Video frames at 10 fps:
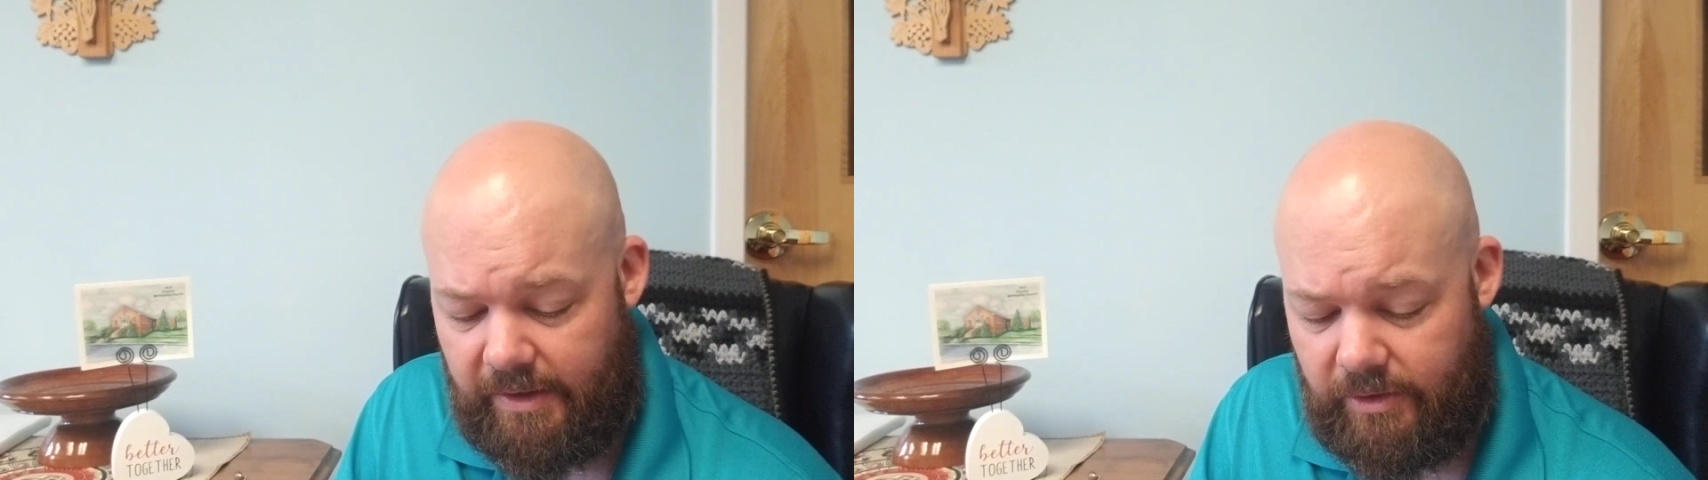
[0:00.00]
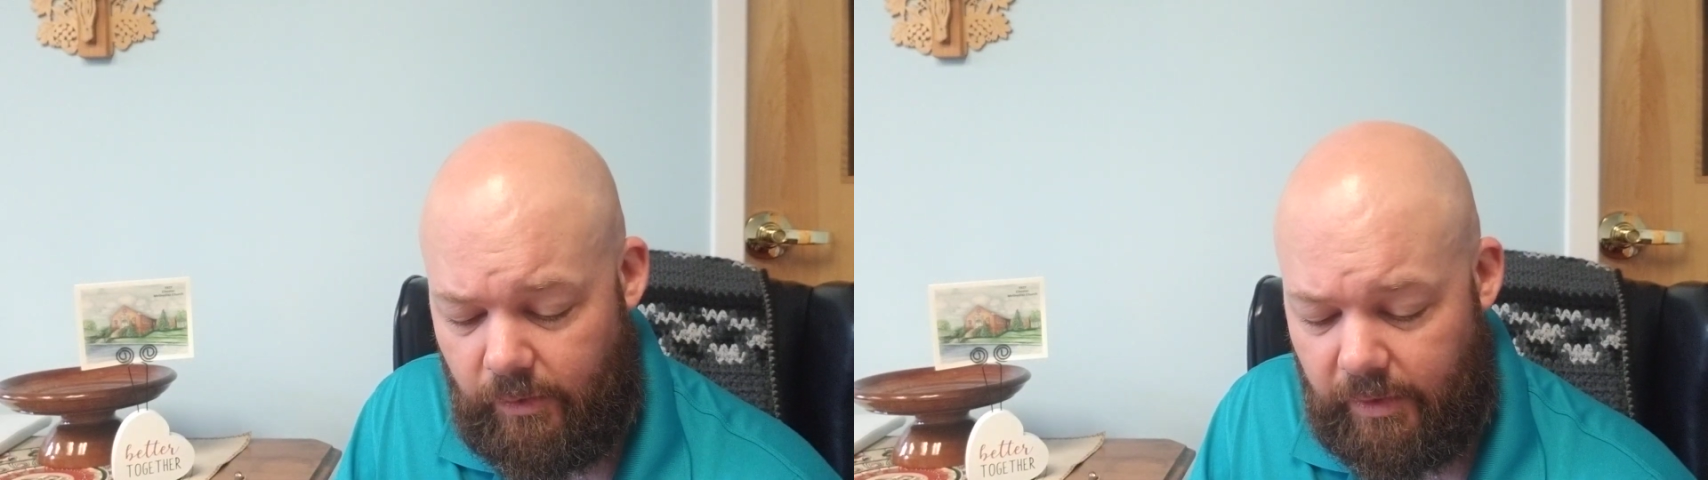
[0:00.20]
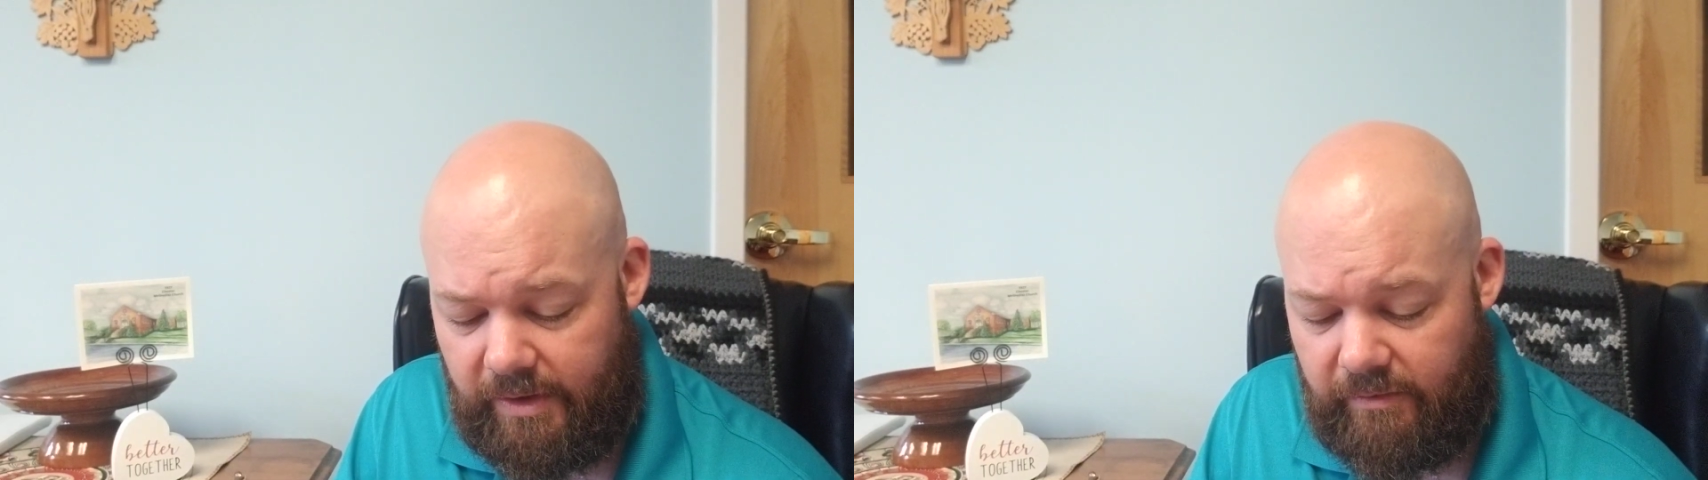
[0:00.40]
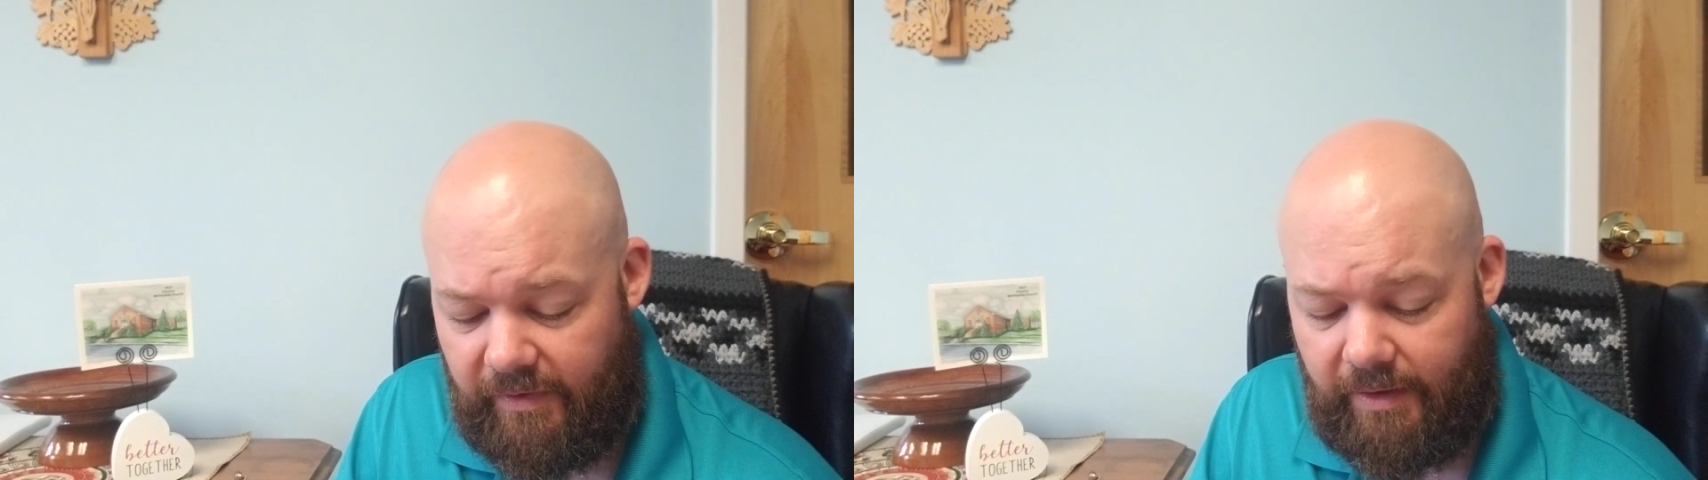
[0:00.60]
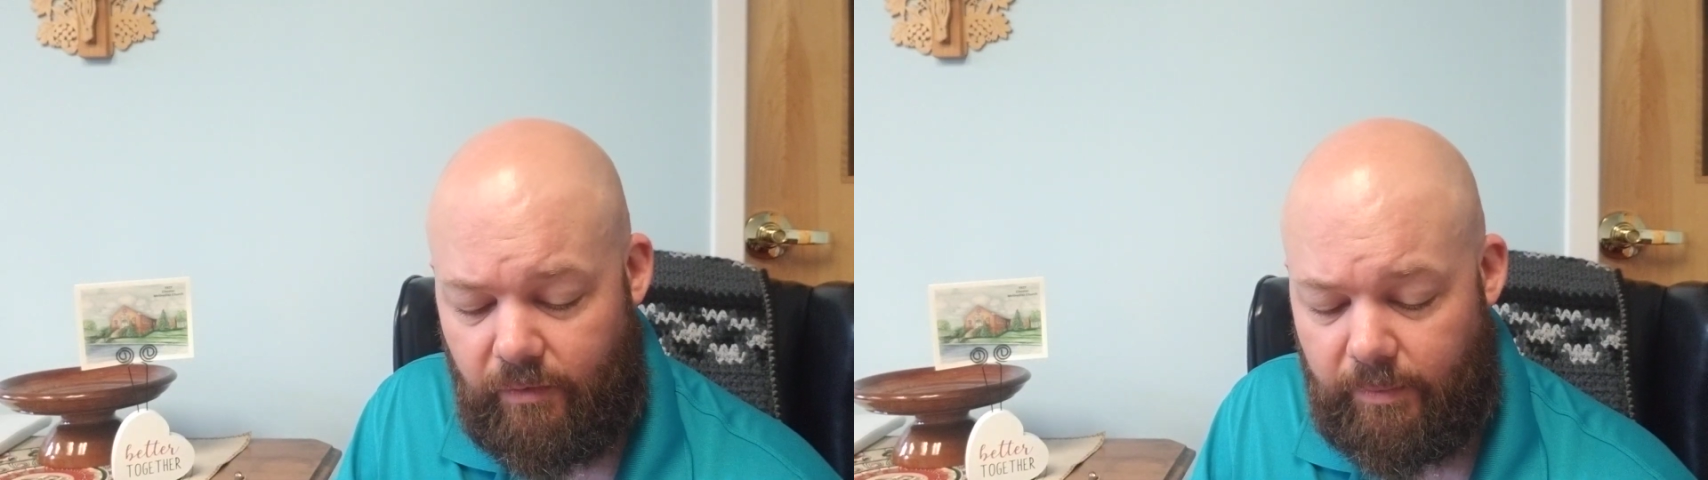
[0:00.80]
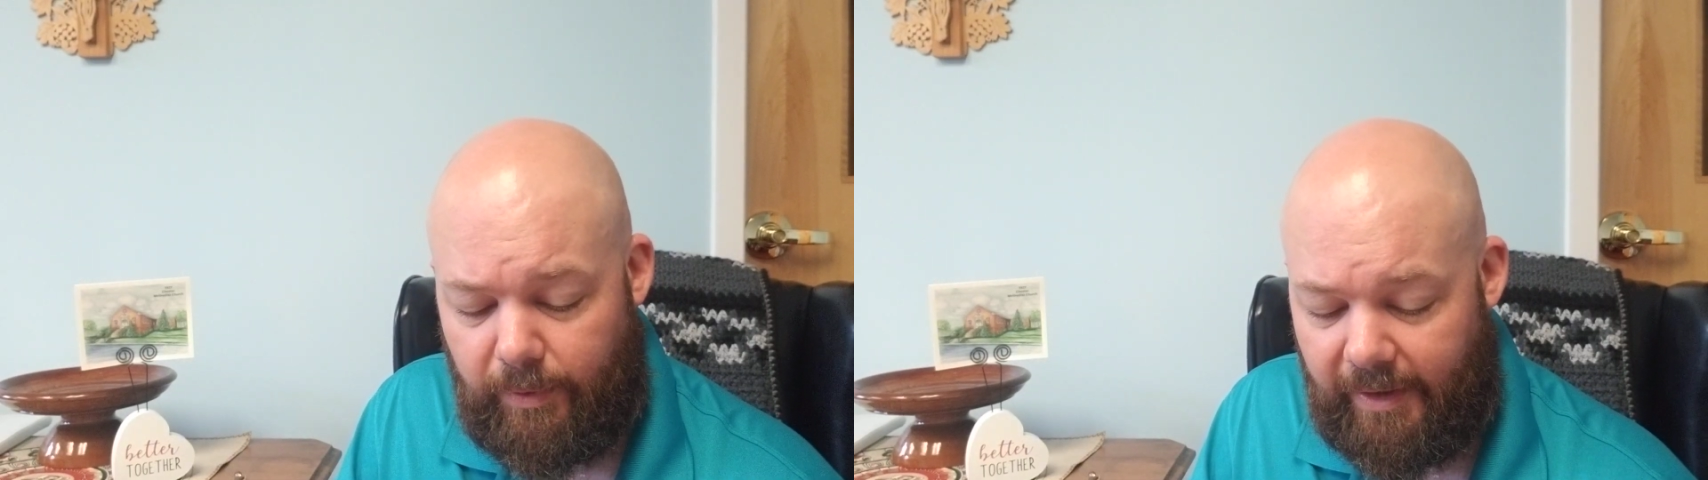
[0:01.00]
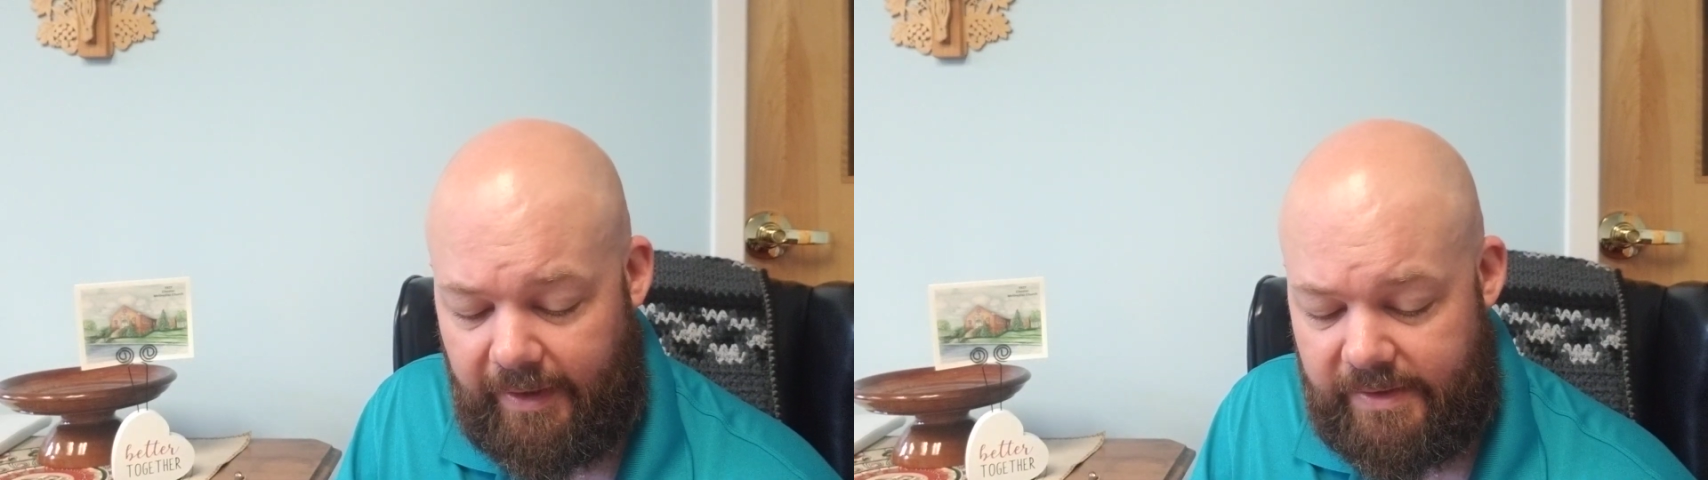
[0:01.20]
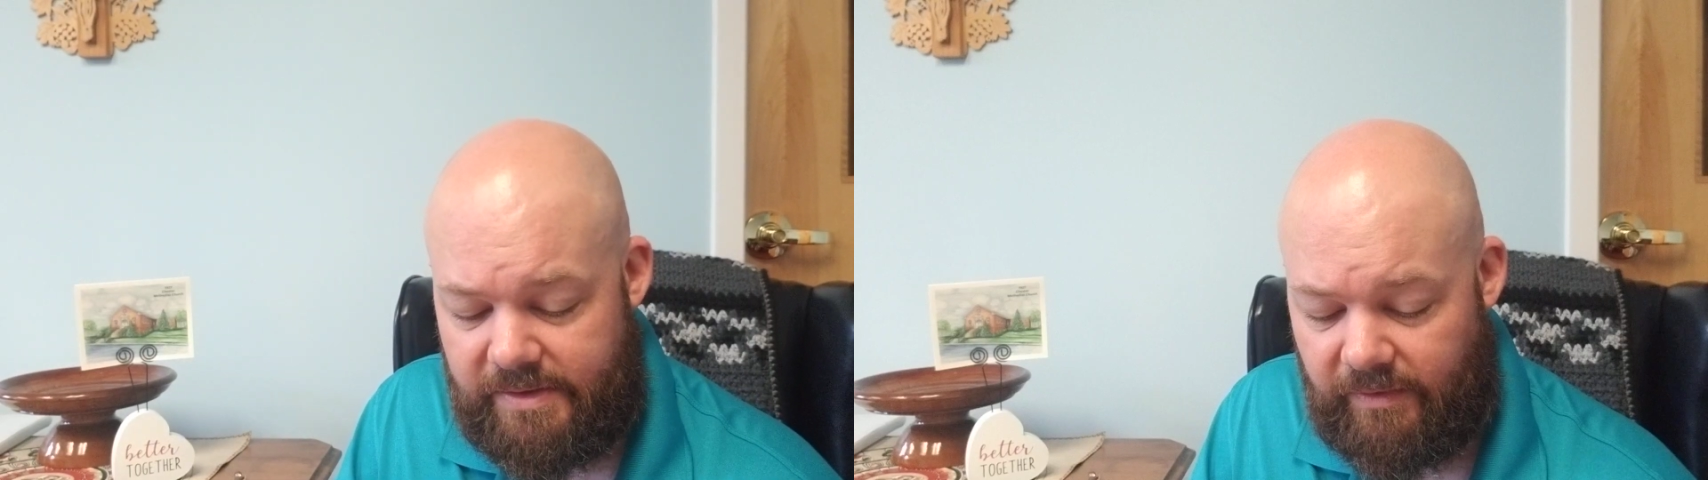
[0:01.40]
You would confound the
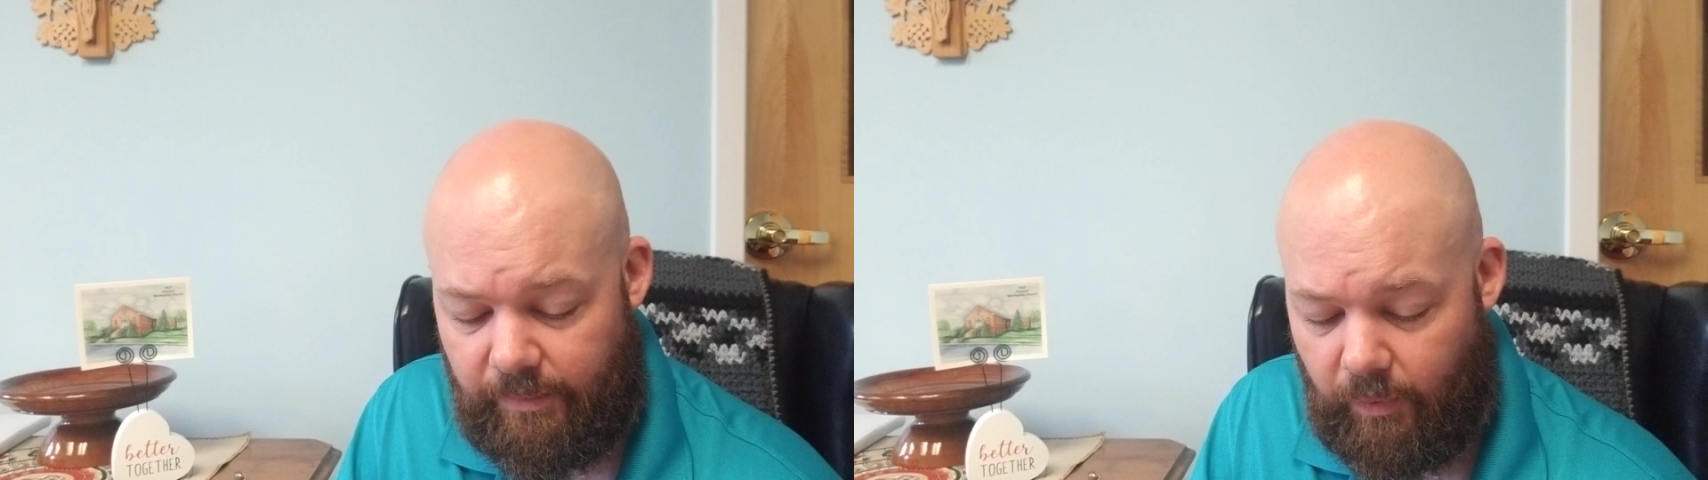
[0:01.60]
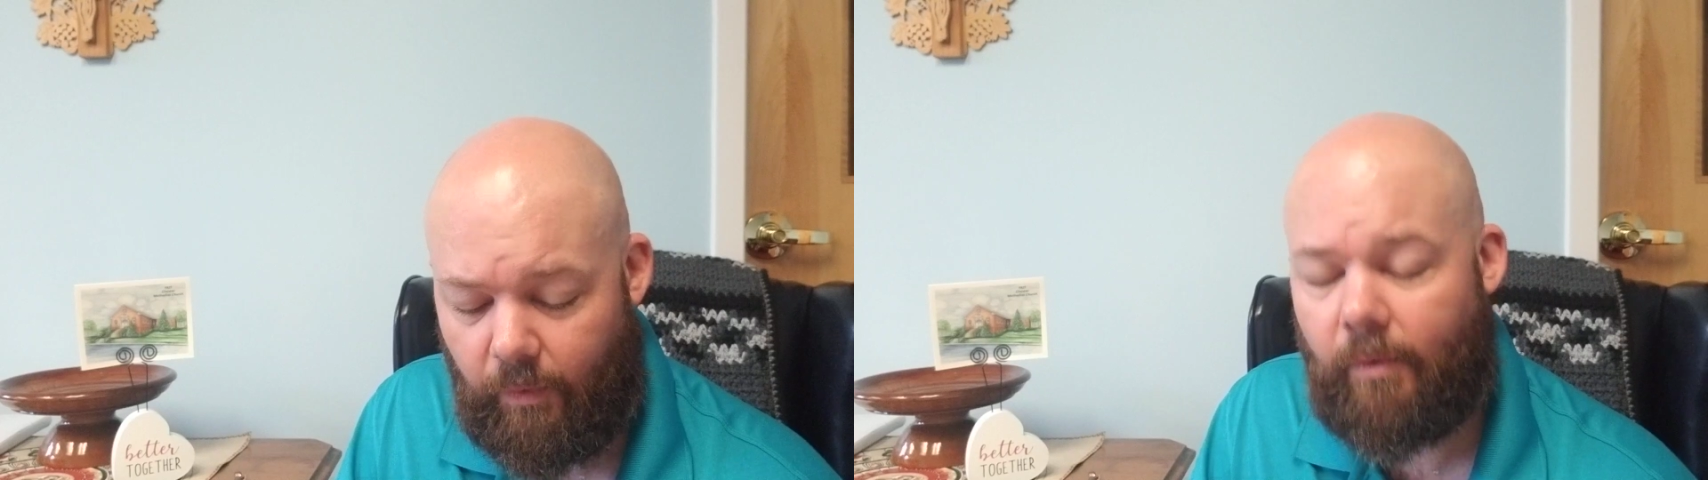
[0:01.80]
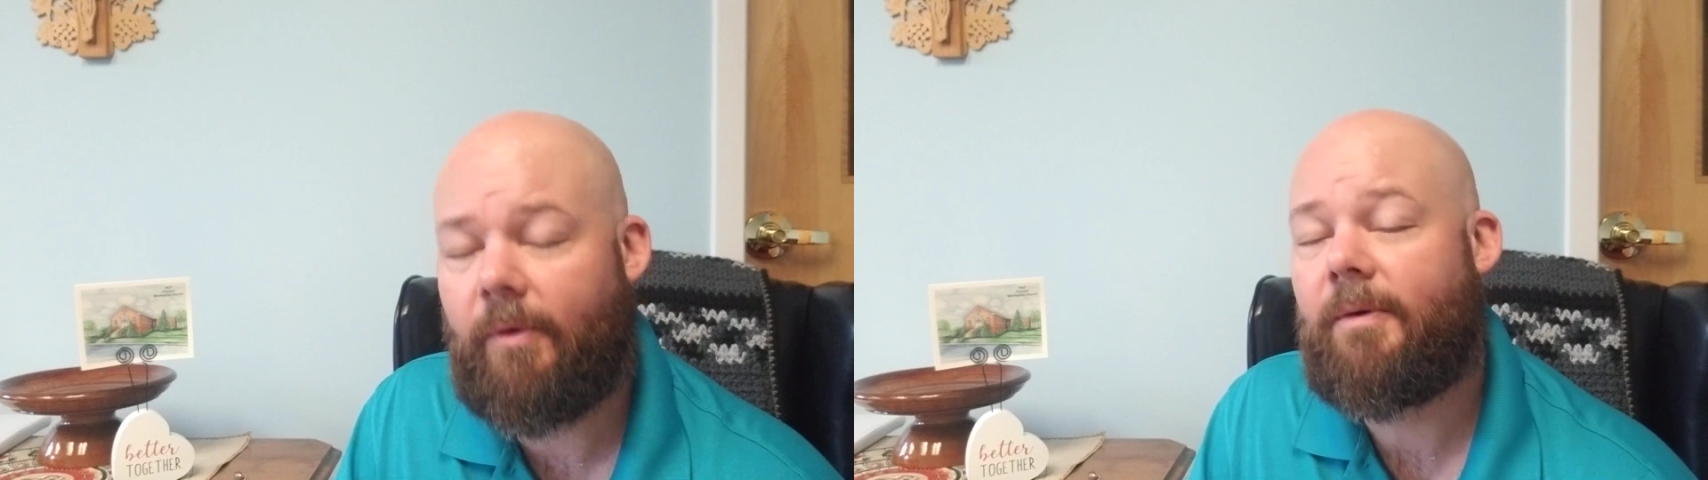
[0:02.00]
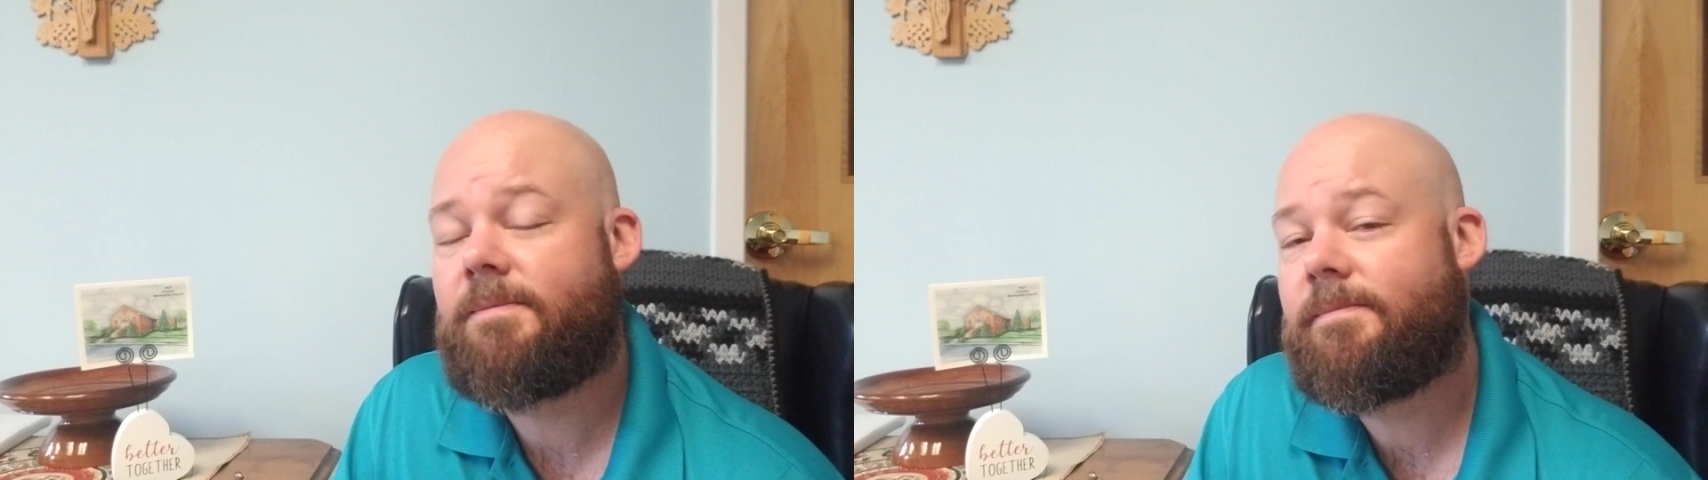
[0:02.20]
plans of the poor.